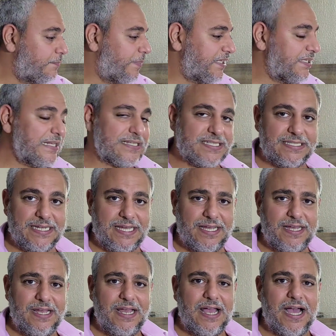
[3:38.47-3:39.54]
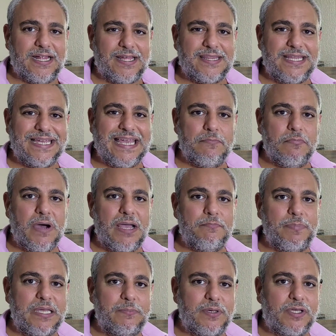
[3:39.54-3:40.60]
bedding that's in there, and I think it might be